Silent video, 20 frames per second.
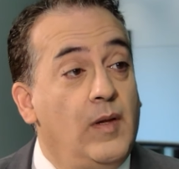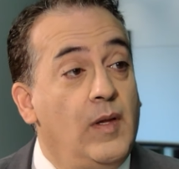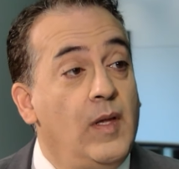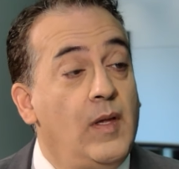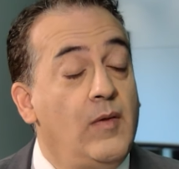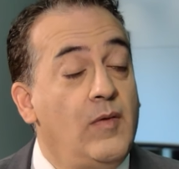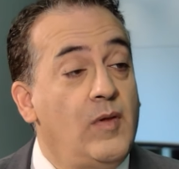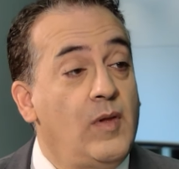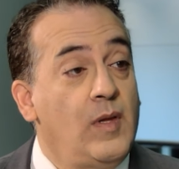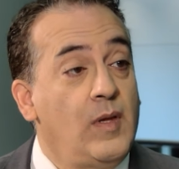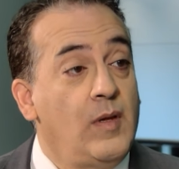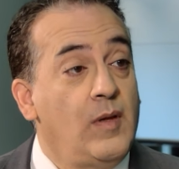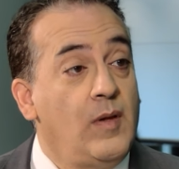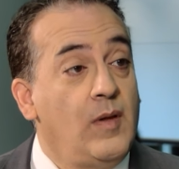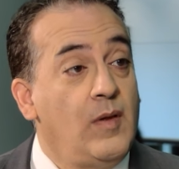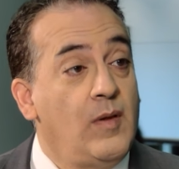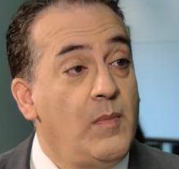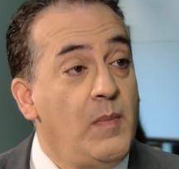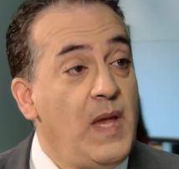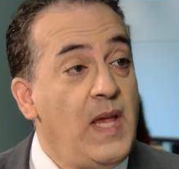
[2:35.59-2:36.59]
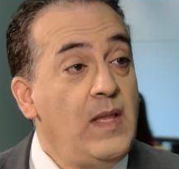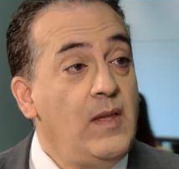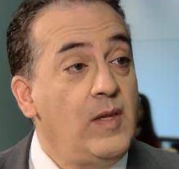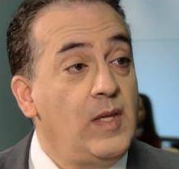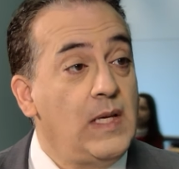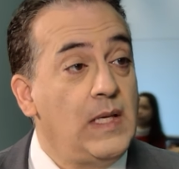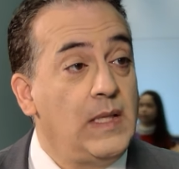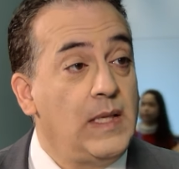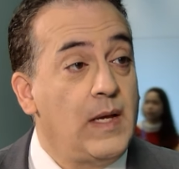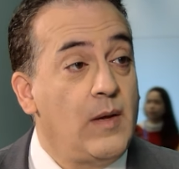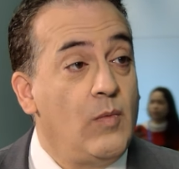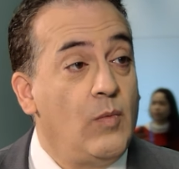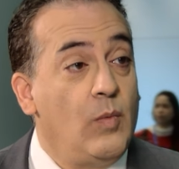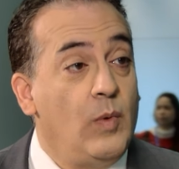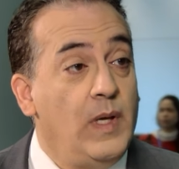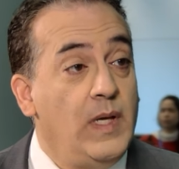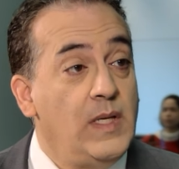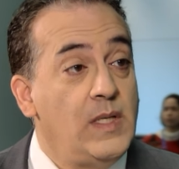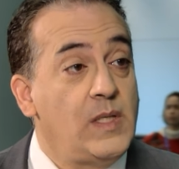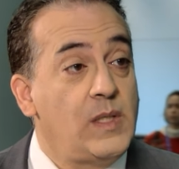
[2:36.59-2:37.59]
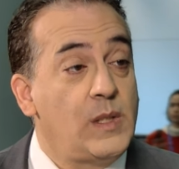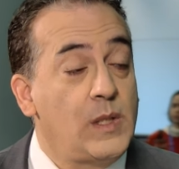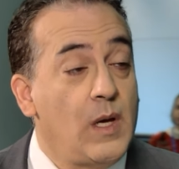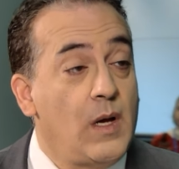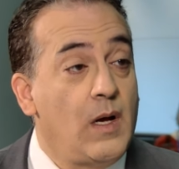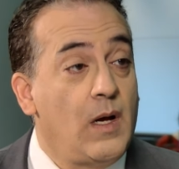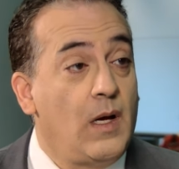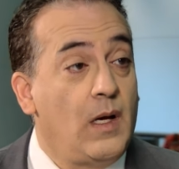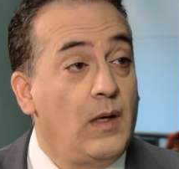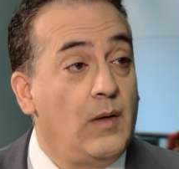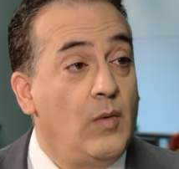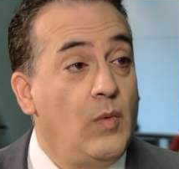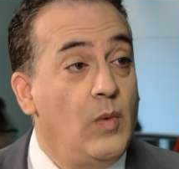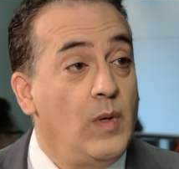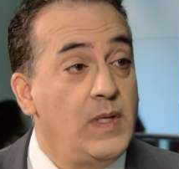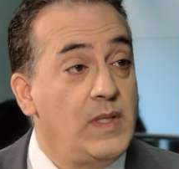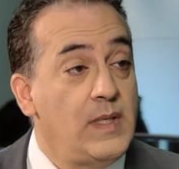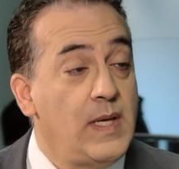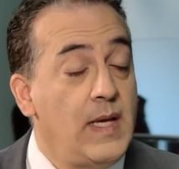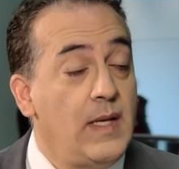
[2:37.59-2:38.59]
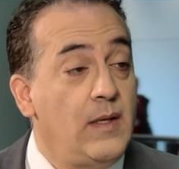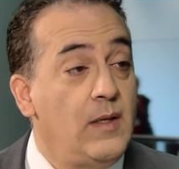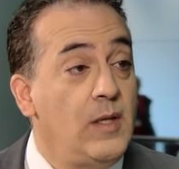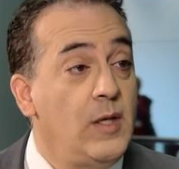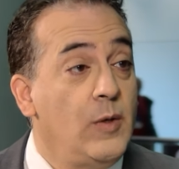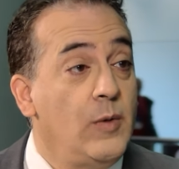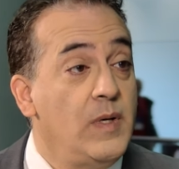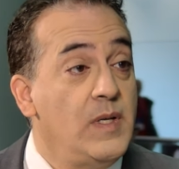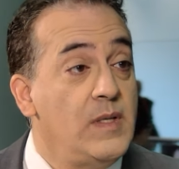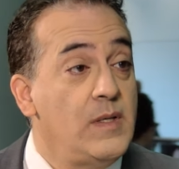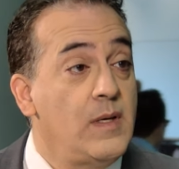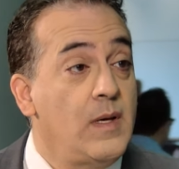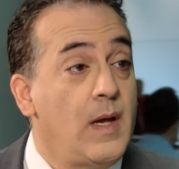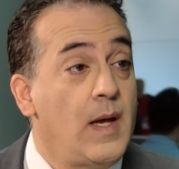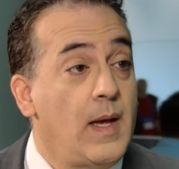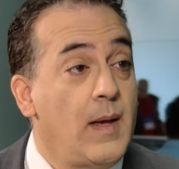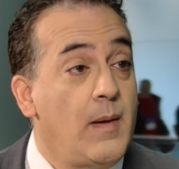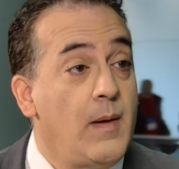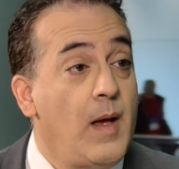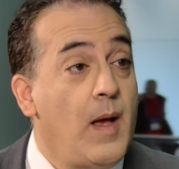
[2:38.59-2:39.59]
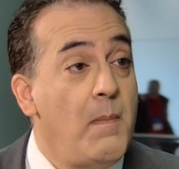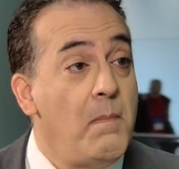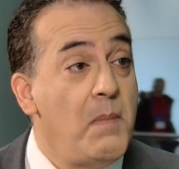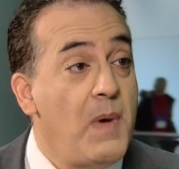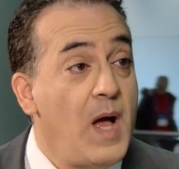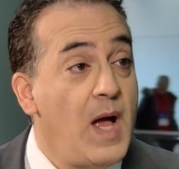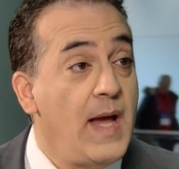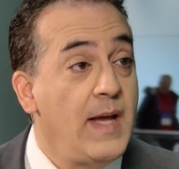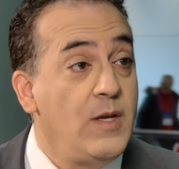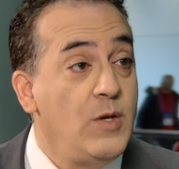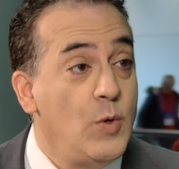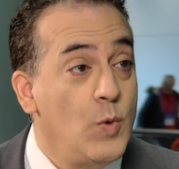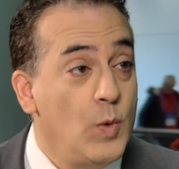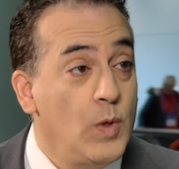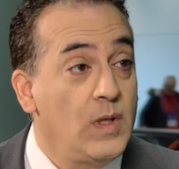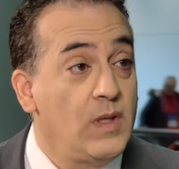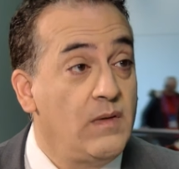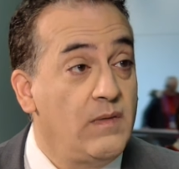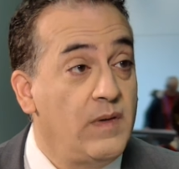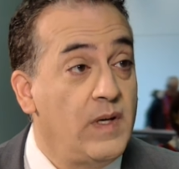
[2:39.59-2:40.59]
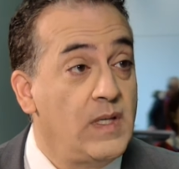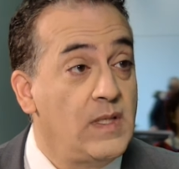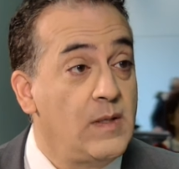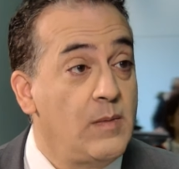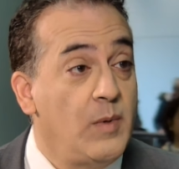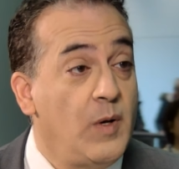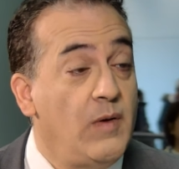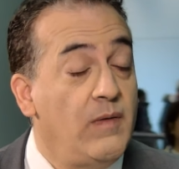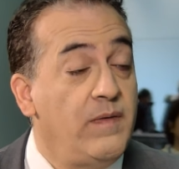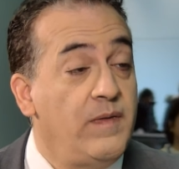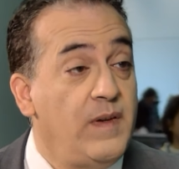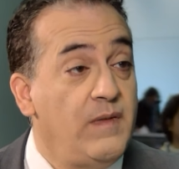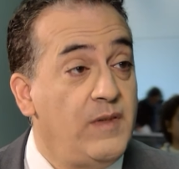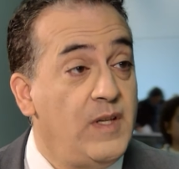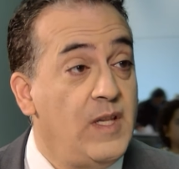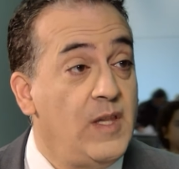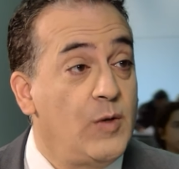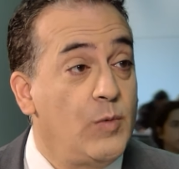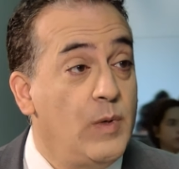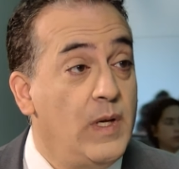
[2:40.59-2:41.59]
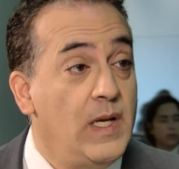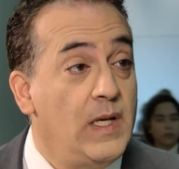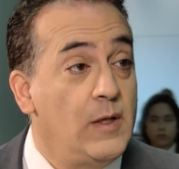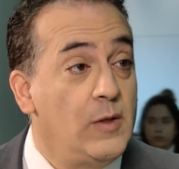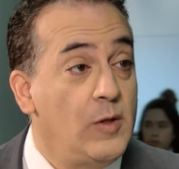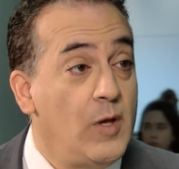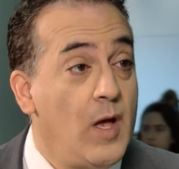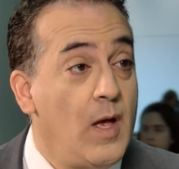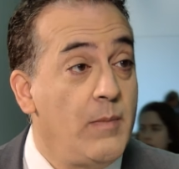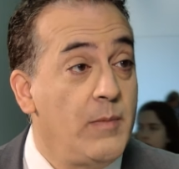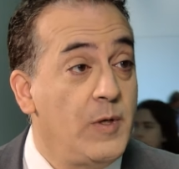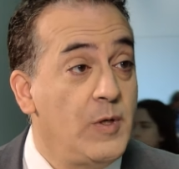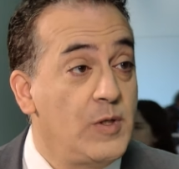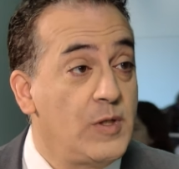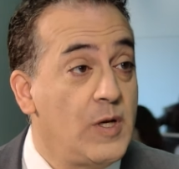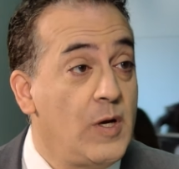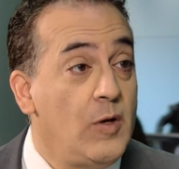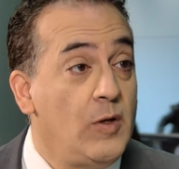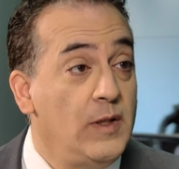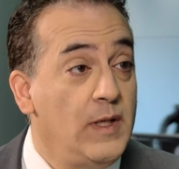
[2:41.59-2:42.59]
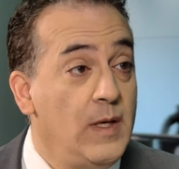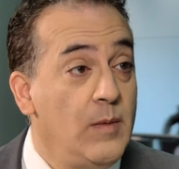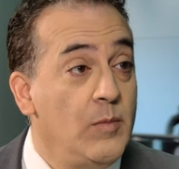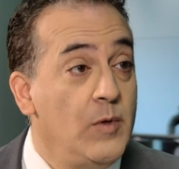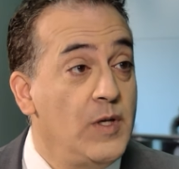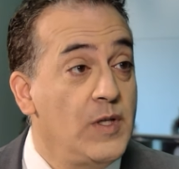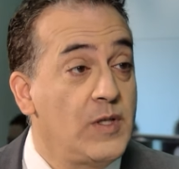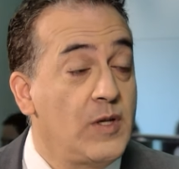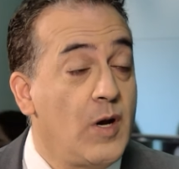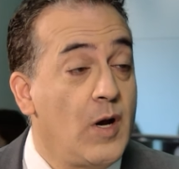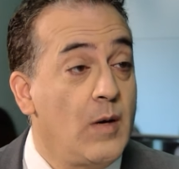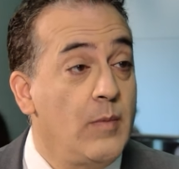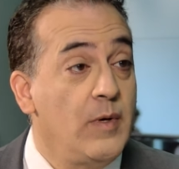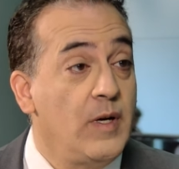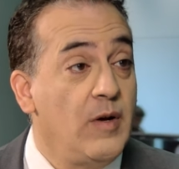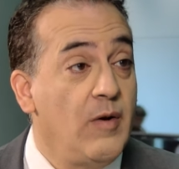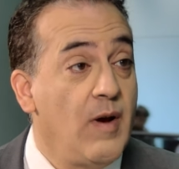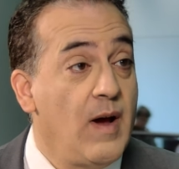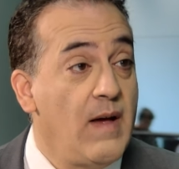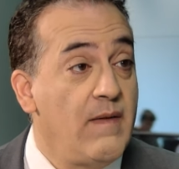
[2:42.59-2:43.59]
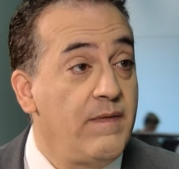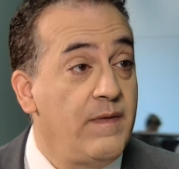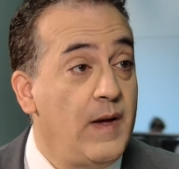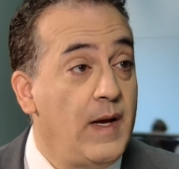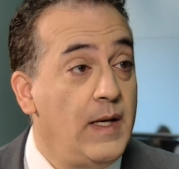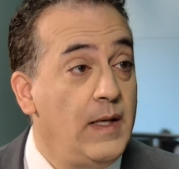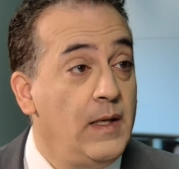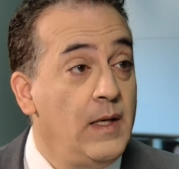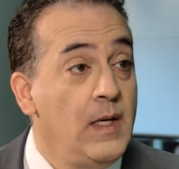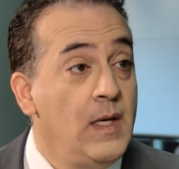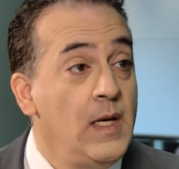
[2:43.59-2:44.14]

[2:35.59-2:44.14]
the main thing that we saw was that there is a mine north of us about 53 kilometers called Imerys Carbon Graphite.